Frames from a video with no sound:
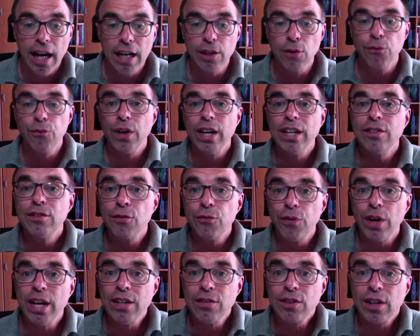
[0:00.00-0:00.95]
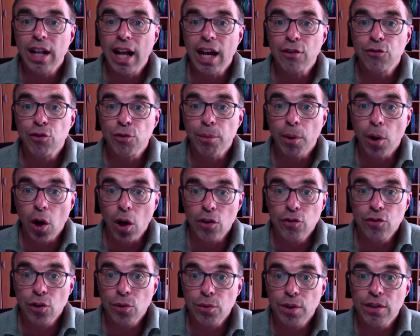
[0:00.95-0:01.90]
In the face-to-face classroom
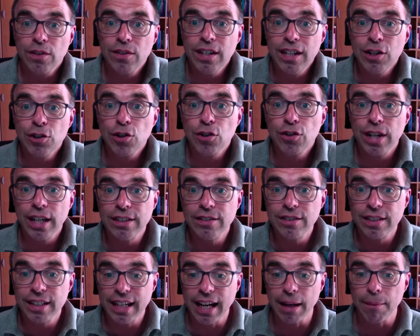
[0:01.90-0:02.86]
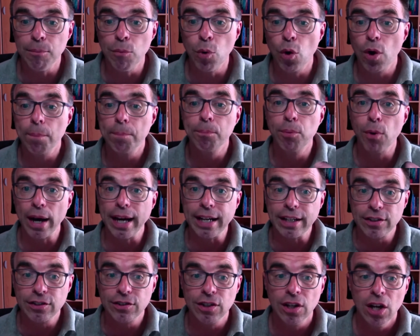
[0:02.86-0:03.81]
also, the teacher tends to get more
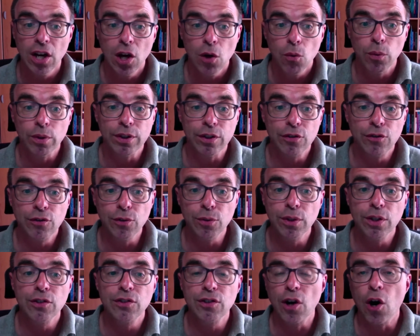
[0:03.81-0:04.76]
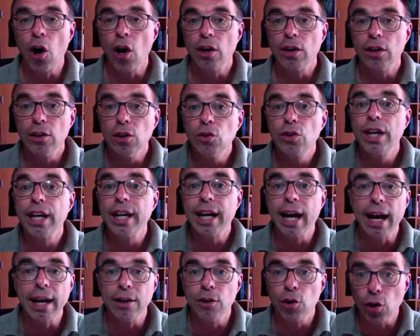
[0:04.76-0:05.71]
breaks when the students aren't
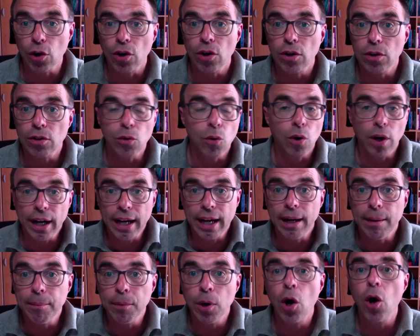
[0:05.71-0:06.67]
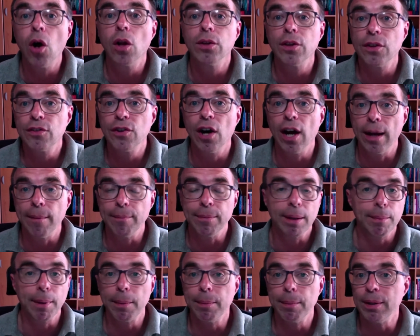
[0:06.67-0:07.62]
looking at her or him all the time.
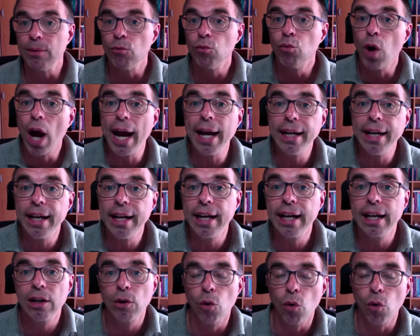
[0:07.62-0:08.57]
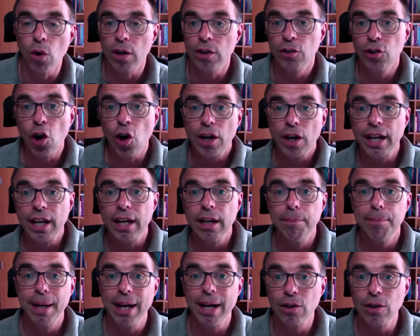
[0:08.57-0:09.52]
They may be writing or talking
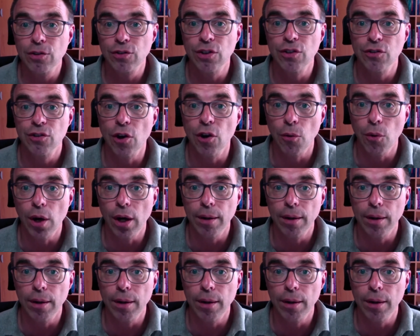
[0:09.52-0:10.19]
in pairs and so